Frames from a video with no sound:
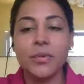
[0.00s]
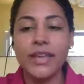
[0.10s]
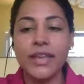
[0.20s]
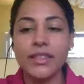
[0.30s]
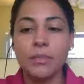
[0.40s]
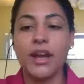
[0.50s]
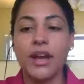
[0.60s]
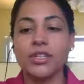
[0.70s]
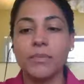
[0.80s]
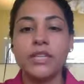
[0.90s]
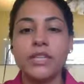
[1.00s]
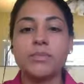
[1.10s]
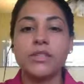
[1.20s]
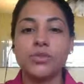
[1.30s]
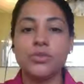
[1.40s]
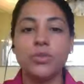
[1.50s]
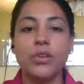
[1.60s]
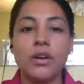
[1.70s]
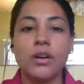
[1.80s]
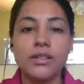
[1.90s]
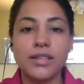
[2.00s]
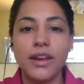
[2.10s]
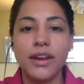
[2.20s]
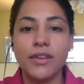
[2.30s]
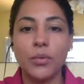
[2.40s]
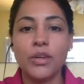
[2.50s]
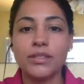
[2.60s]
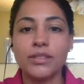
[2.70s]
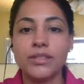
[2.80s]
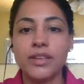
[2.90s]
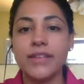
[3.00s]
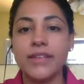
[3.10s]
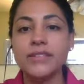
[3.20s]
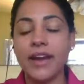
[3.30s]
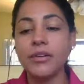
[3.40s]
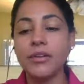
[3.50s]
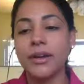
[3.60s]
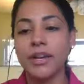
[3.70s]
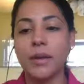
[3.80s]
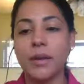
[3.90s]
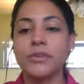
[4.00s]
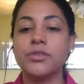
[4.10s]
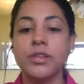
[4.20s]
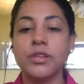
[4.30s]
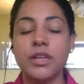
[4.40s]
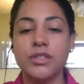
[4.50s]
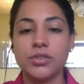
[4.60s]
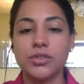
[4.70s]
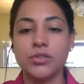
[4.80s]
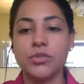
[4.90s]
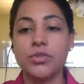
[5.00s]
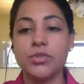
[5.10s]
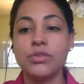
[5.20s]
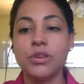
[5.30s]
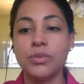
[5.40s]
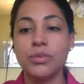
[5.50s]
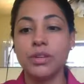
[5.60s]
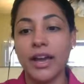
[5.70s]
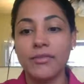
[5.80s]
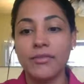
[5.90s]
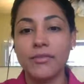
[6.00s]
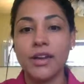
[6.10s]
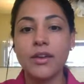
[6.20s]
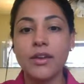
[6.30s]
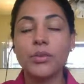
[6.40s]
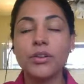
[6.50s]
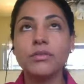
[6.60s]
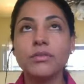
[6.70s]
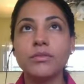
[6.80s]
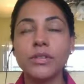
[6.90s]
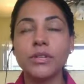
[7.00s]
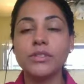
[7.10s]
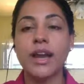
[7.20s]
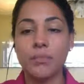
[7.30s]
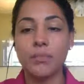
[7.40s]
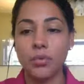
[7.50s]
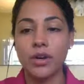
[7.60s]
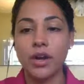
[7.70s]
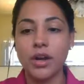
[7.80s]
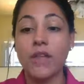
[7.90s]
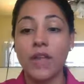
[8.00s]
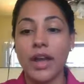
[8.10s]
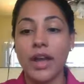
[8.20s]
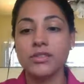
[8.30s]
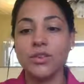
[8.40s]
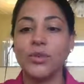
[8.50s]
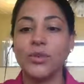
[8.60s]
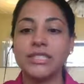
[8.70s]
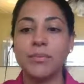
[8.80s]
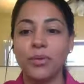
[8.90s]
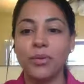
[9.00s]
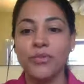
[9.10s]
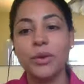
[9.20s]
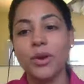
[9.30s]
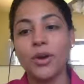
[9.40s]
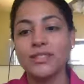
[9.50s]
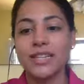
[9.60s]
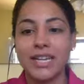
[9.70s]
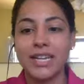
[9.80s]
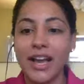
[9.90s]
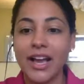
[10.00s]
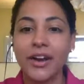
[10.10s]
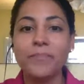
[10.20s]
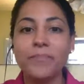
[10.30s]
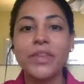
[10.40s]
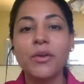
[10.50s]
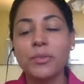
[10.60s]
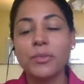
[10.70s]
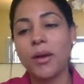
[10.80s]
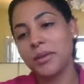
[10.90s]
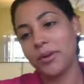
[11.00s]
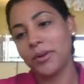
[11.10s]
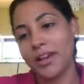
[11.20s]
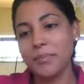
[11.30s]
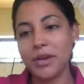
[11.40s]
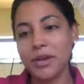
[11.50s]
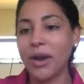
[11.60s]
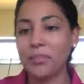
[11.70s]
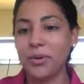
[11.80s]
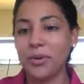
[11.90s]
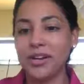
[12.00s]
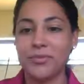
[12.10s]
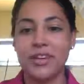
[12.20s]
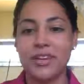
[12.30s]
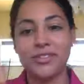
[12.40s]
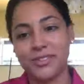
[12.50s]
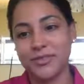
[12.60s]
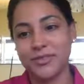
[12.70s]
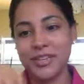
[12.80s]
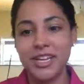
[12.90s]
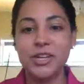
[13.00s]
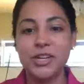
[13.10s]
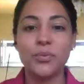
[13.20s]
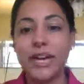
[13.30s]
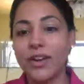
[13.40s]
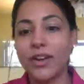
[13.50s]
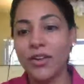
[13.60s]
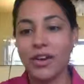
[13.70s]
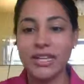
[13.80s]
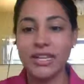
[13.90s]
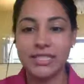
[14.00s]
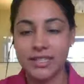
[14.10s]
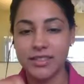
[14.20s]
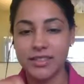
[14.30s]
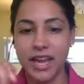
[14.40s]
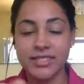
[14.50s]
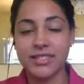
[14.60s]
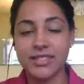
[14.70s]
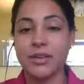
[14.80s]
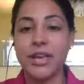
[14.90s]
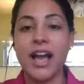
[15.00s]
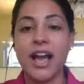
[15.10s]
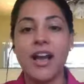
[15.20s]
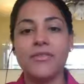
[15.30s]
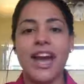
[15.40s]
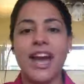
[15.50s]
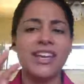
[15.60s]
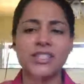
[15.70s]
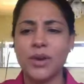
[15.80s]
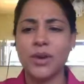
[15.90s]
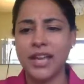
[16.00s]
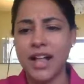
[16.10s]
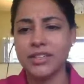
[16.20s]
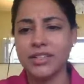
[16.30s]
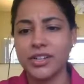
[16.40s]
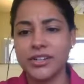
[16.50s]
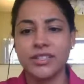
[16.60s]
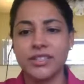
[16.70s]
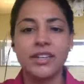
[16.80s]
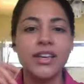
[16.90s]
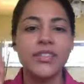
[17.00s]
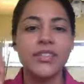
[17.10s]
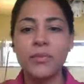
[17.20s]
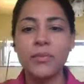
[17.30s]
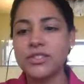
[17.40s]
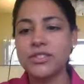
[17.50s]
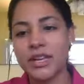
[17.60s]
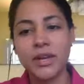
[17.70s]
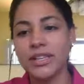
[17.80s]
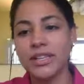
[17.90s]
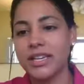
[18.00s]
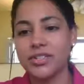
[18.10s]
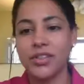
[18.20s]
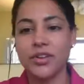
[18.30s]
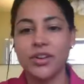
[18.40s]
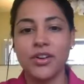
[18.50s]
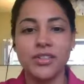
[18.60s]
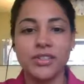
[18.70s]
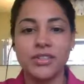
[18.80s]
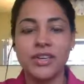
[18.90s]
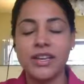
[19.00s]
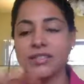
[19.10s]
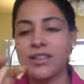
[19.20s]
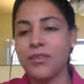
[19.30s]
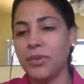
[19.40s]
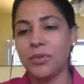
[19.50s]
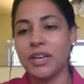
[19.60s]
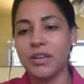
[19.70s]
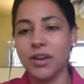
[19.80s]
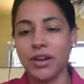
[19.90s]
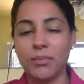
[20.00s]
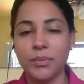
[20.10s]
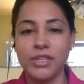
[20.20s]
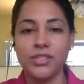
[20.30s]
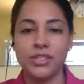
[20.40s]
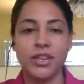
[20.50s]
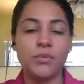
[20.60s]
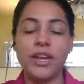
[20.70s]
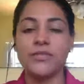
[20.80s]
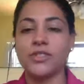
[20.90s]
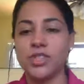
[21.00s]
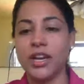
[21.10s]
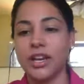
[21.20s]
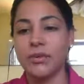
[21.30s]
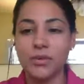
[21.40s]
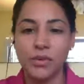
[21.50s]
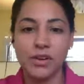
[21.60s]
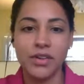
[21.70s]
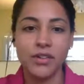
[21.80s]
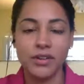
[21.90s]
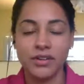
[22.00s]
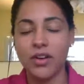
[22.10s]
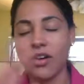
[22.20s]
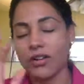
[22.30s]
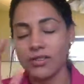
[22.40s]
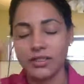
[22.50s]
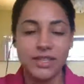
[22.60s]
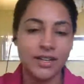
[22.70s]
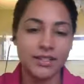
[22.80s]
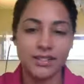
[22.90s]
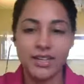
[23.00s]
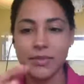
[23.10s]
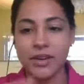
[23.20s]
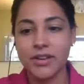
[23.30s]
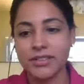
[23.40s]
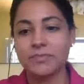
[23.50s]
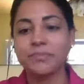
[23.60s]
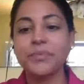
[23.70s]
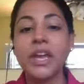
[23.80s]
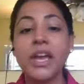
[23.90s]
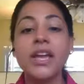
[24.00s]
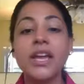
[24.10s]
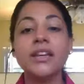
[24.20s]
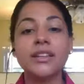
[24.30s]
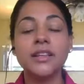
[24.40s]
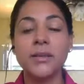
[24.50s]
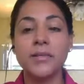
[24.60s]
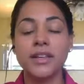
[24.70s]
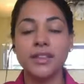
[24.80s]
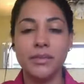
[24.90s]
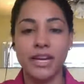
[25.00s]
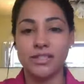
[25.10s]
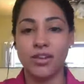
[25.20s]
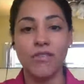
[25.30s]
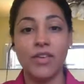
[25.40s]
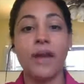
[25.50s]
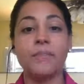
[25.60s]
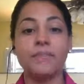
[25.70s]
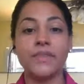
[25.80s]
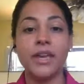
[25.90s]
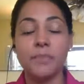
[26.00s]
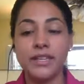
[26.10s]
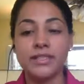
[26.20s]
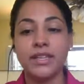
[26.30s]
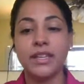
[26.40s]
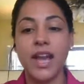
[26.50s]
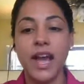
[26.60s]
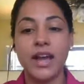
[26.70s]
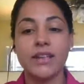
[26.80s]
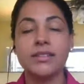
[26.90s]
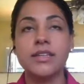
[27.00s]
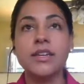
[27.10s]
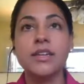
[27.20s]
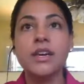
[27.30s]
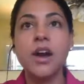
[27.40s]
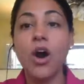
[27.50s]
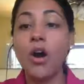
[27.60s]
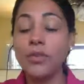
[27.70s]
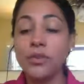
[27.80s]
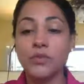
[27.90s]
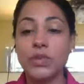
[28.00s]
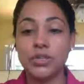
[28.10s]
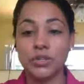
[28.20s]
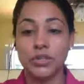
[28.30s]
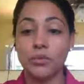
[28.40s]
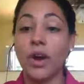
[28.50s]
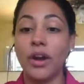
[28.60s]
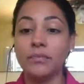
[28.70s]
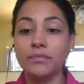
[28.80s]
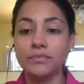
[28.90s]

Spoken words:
The way that the project management tool side of it works is it gives everybody an opportunity to use a real-time board online. So, for example, if we were all sitting together, we'd probably pull out a big whiteboard and we all start, writing all the ideas that we have, adding it to our calendars, and then we'd start emailing each other on all this stuff that we need to accomplish, and then we'd have to check in with one another and calls and texts and emails, and it eliminates all that. It basically has all those features in one.